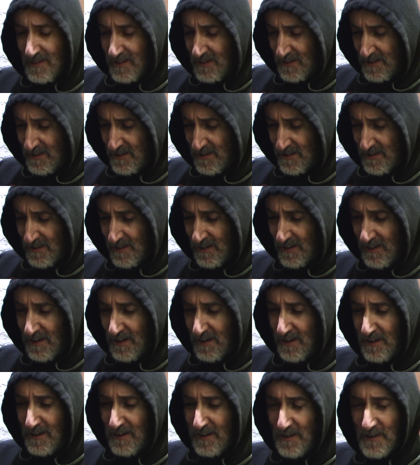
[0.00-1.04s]

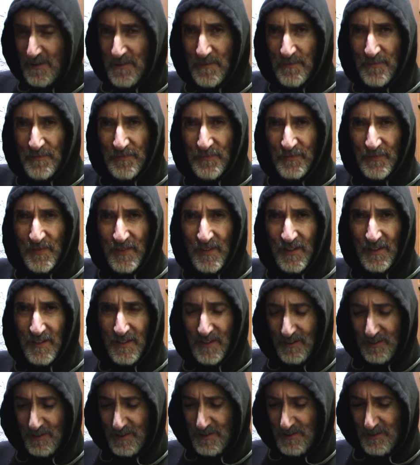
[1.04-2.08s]
Let's
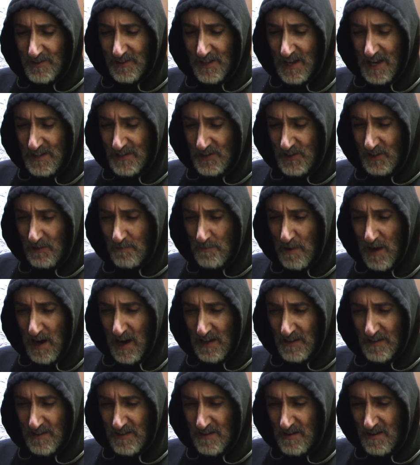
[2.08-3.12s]
get this elastic
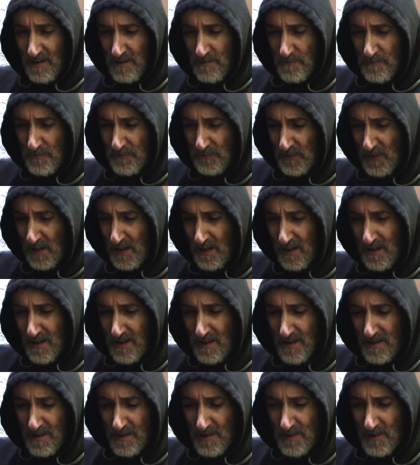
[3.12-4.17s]
band here.
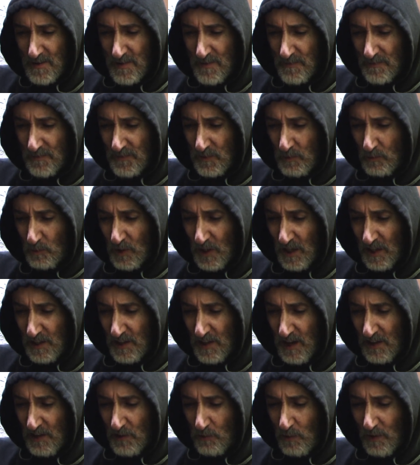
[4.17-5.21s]
We'll get
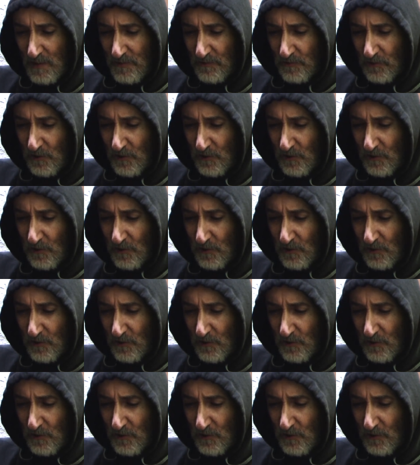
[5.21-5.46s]
another one